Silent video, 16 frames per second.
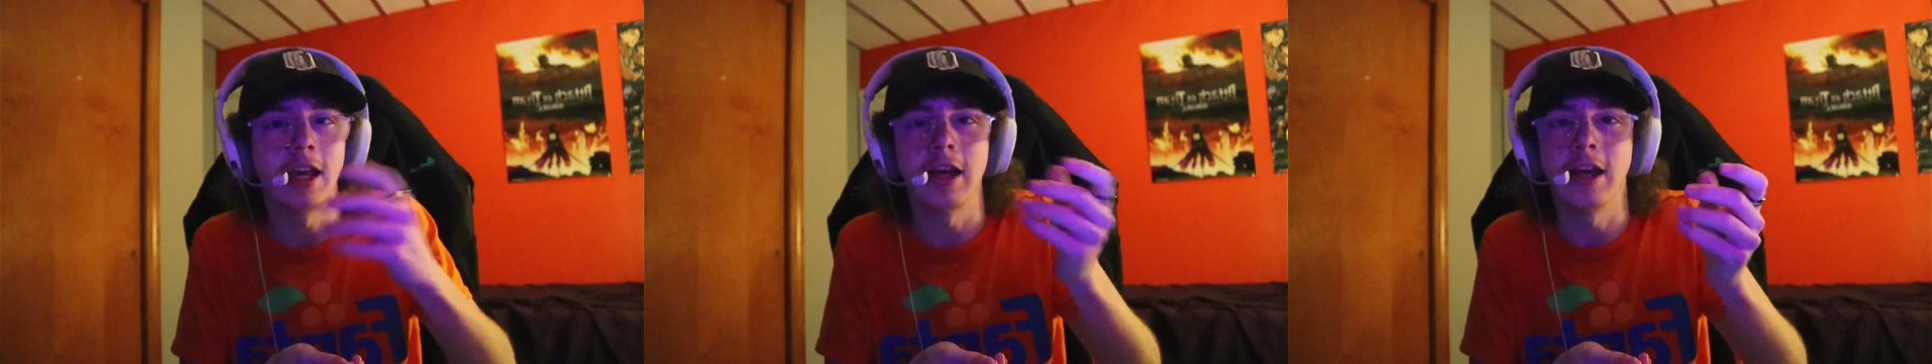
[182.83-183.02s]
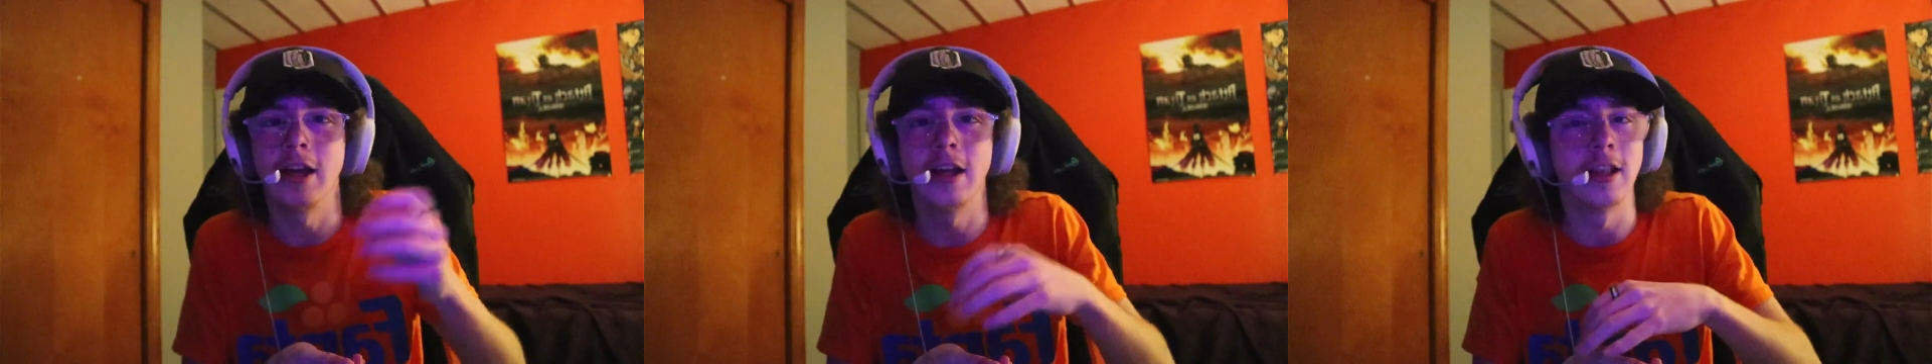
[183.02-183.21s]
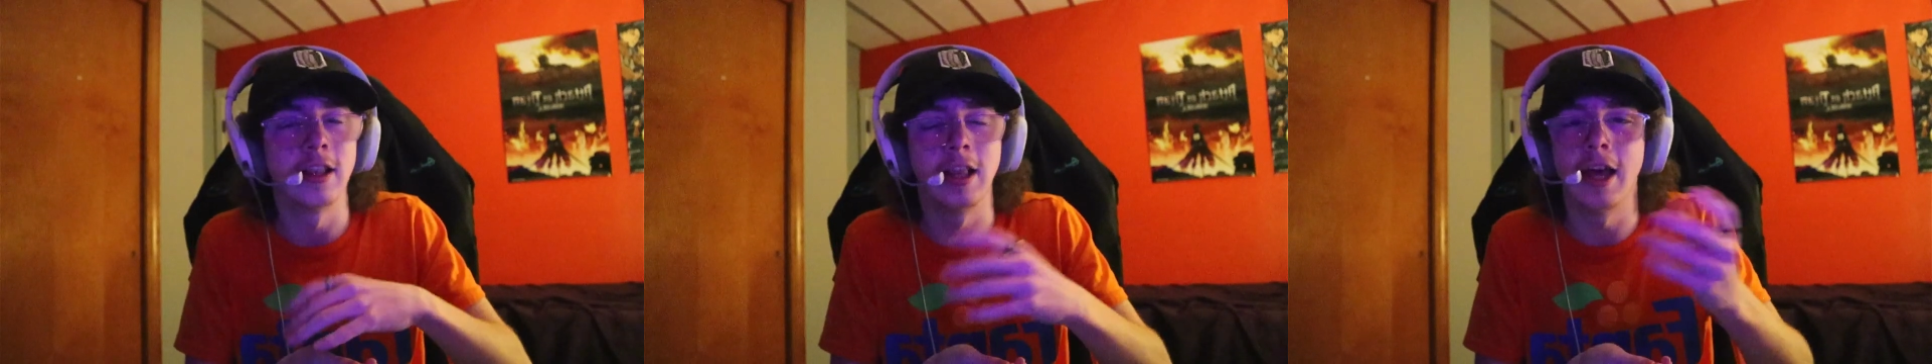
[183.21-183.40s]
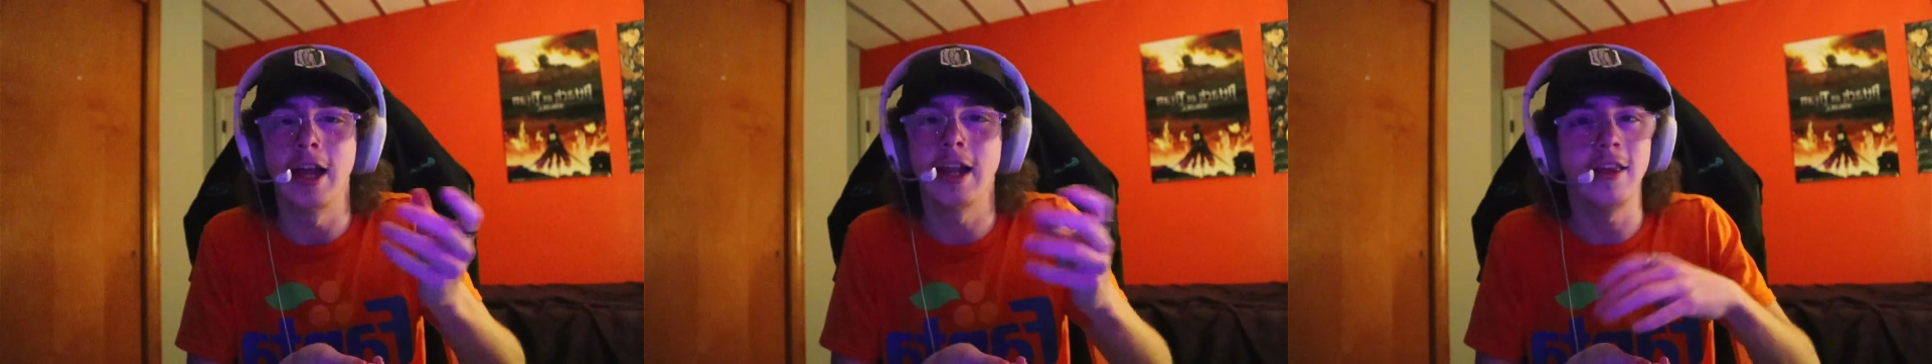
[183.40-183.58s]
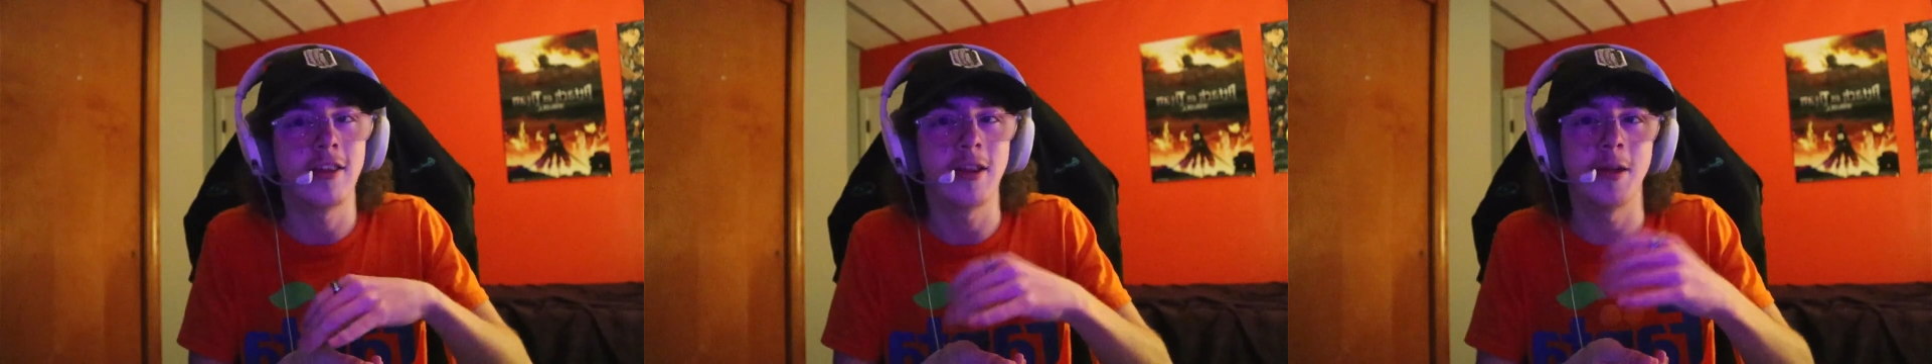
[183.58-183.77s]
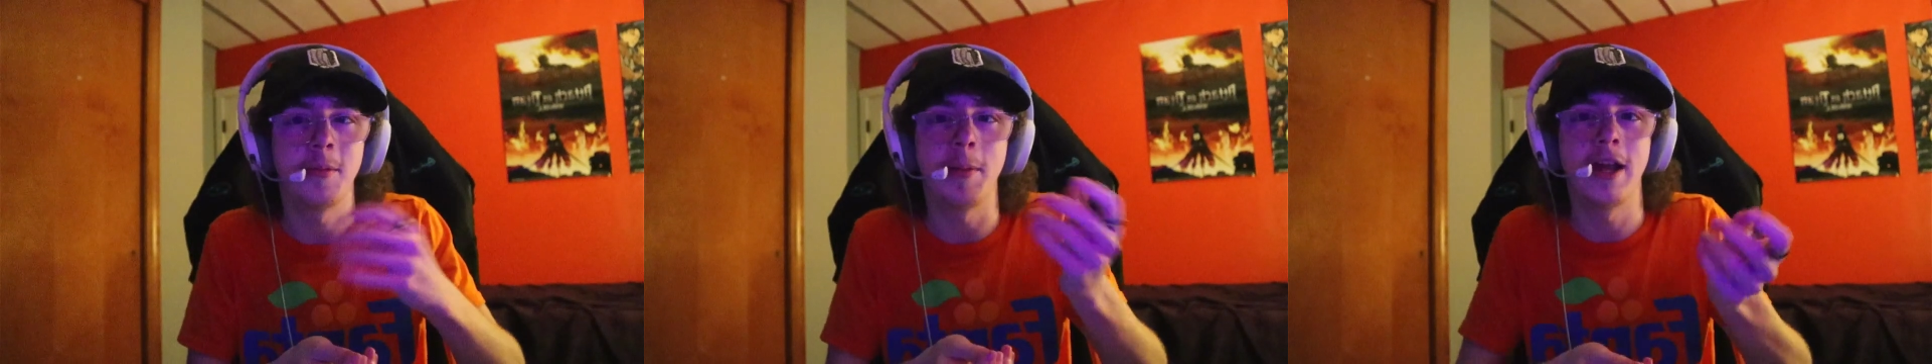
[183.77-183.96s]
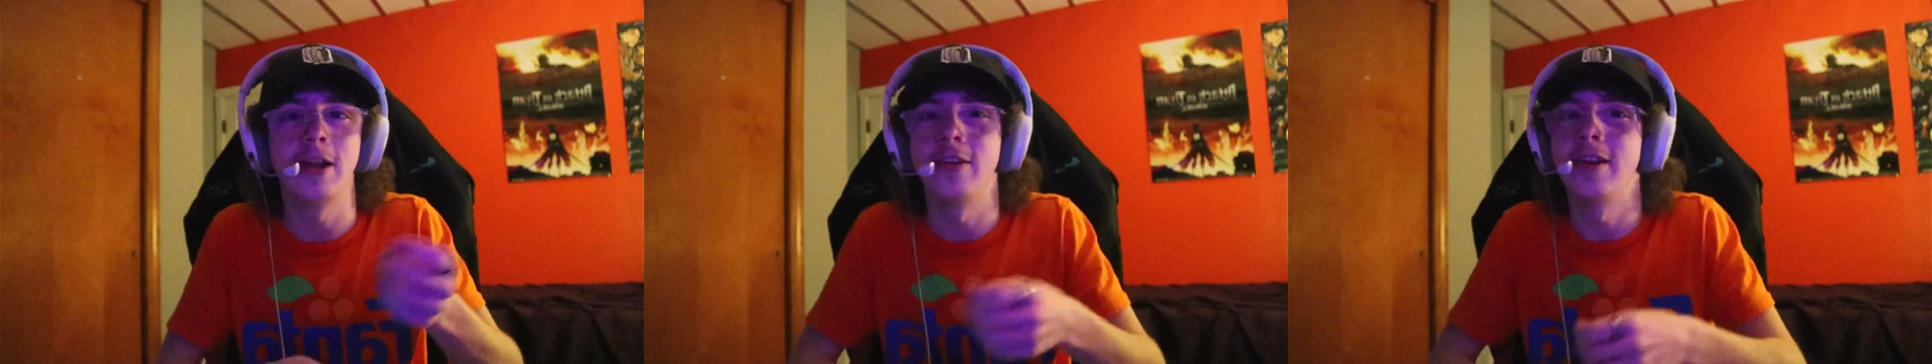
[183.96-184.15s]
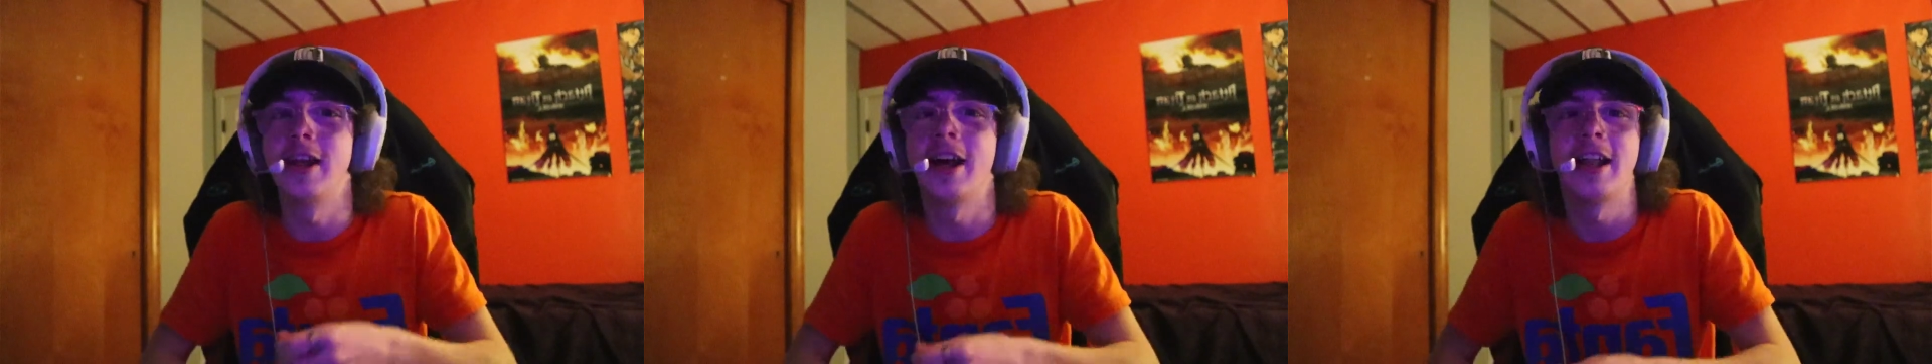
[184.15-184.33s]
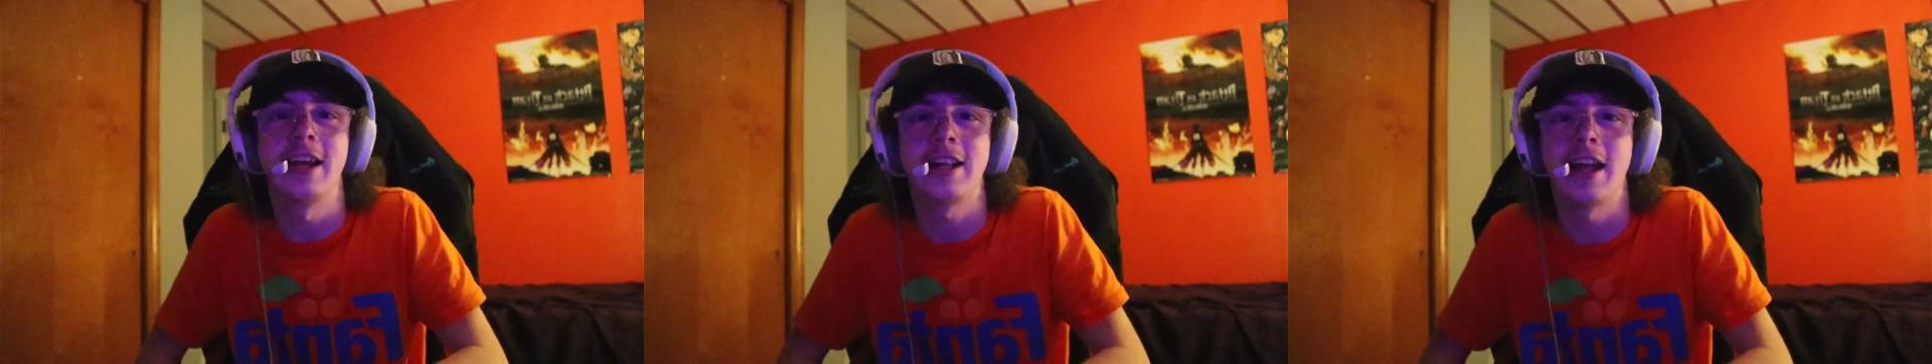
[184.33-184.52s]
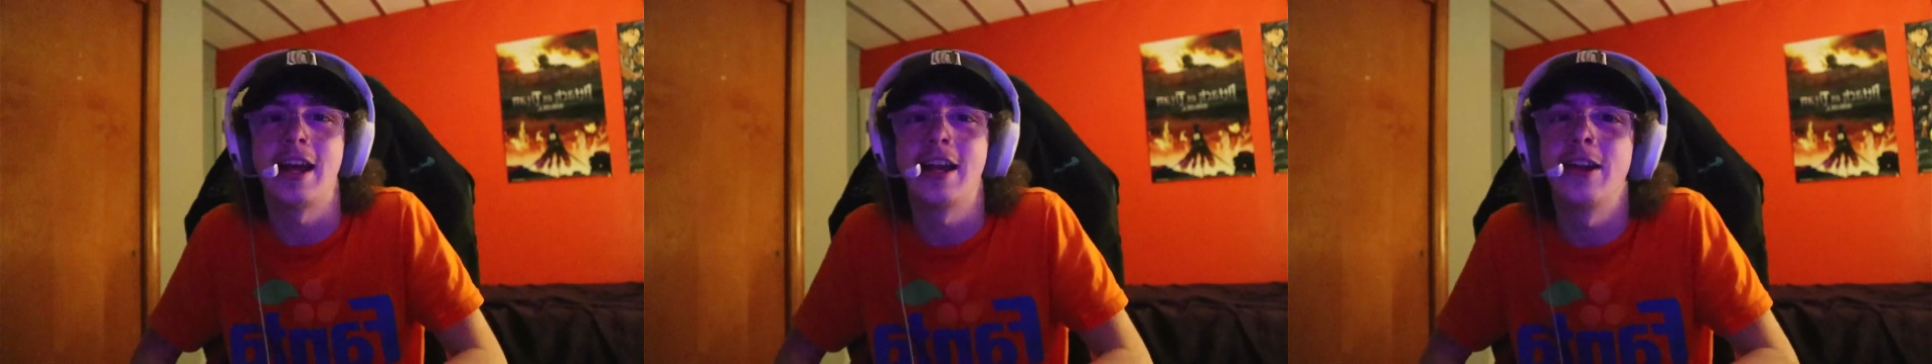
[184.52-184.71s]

lettuce, tomato, not like that.